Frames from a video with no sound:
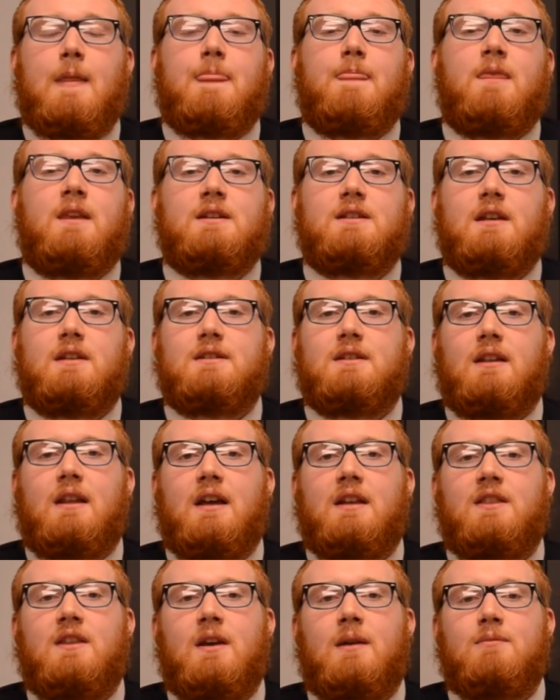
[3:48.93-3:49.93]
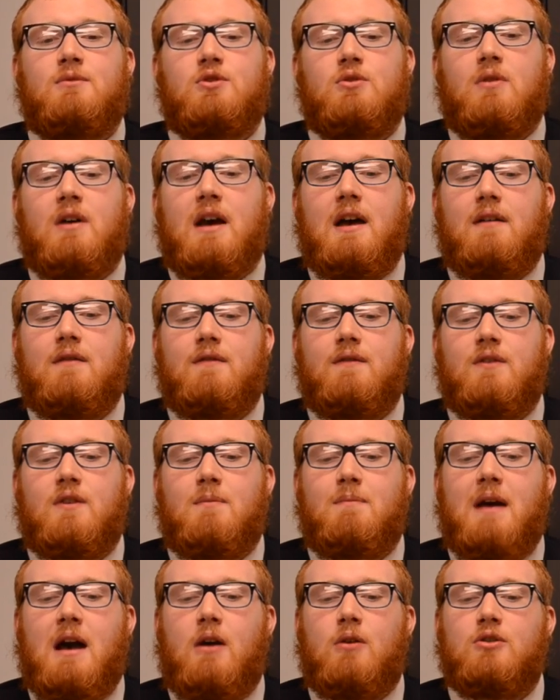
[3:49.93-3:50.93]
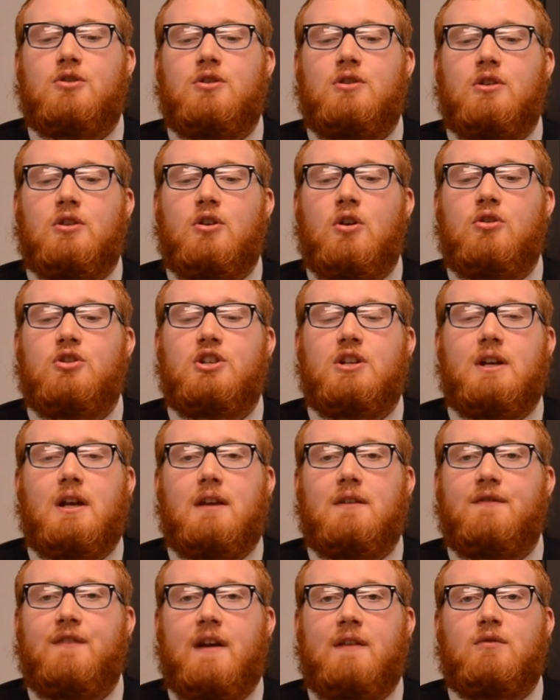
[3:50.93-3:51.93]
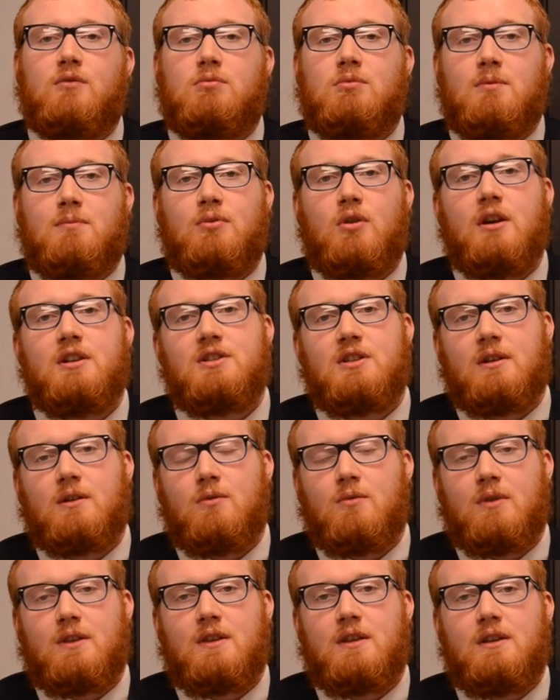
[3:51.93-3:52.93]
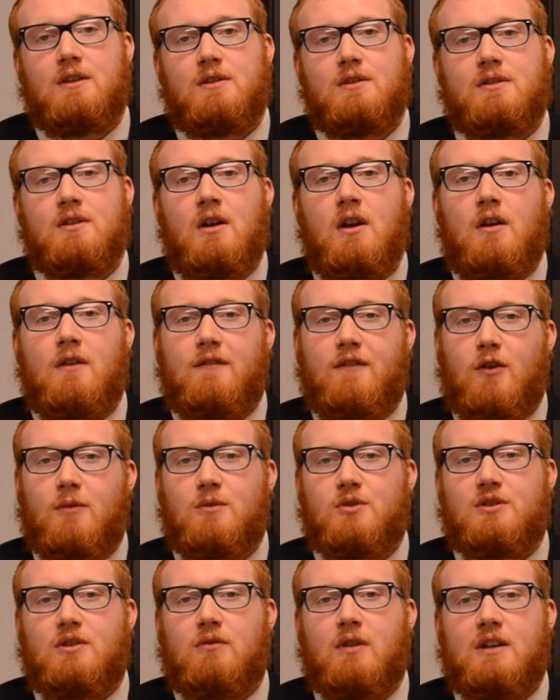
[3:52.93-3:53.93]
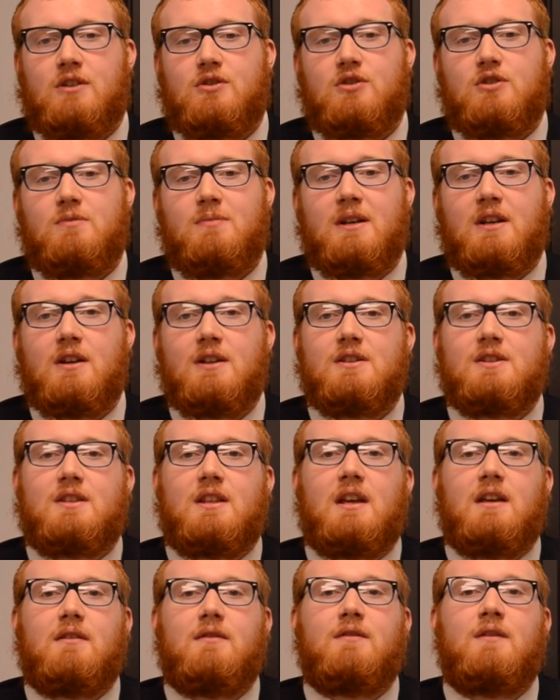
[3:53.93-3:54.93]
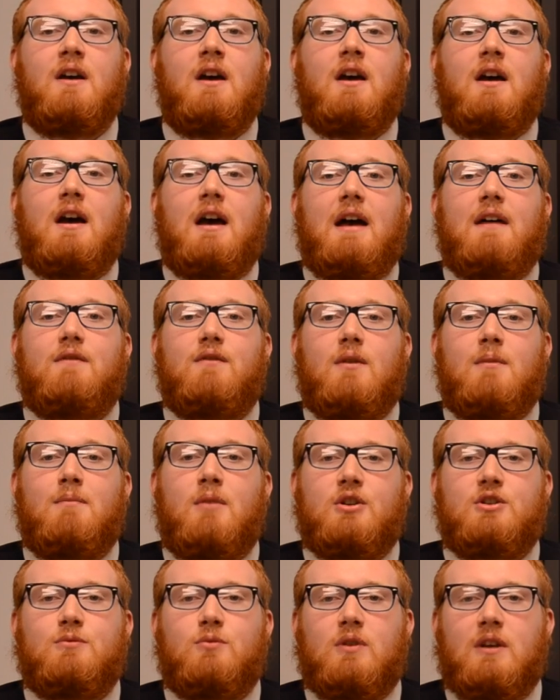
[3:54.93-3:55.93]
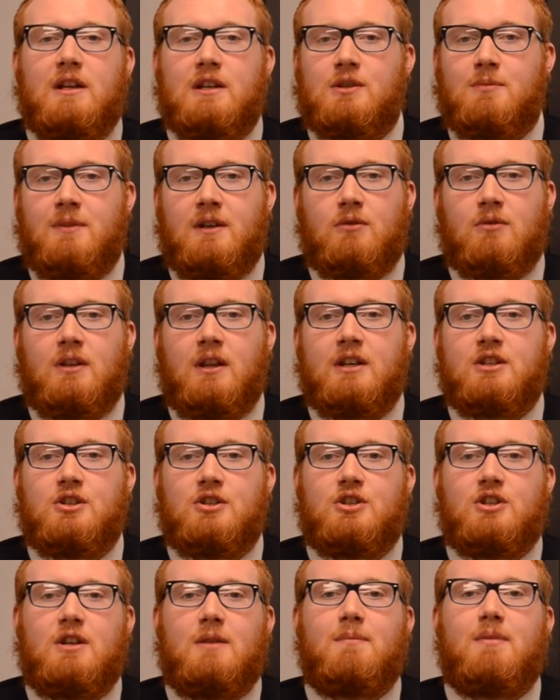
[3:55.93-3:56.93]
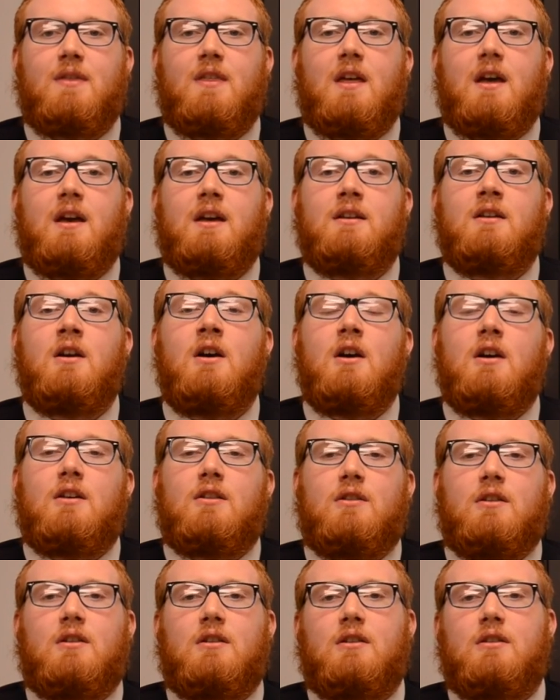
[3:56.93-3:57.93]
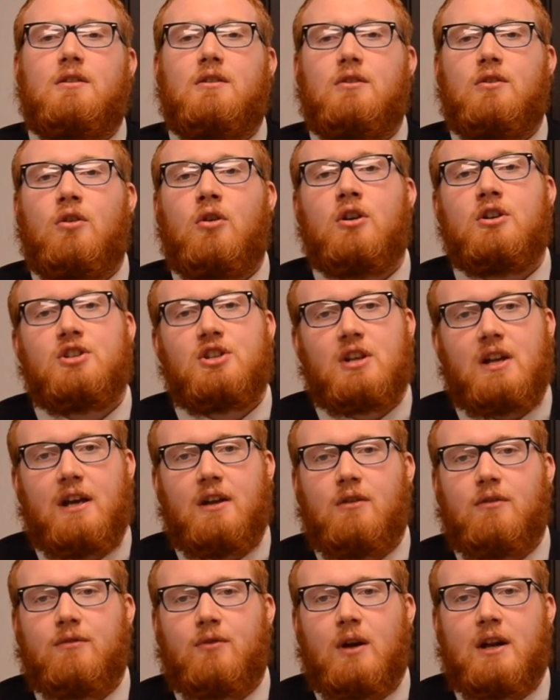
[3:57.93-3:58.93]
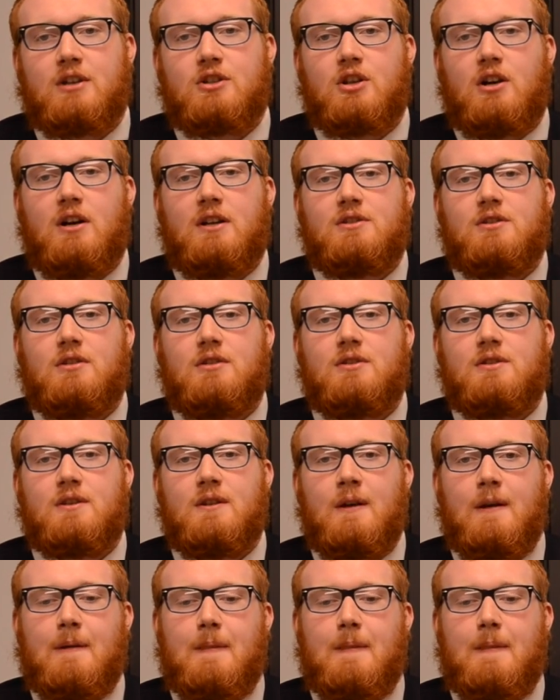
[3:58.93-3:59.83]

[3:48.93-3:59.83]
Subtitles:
This has led them to have the power to negotiate favorable pricing with these farmers and ranchers because they have a much more intimate relationship than the large-scale franchisors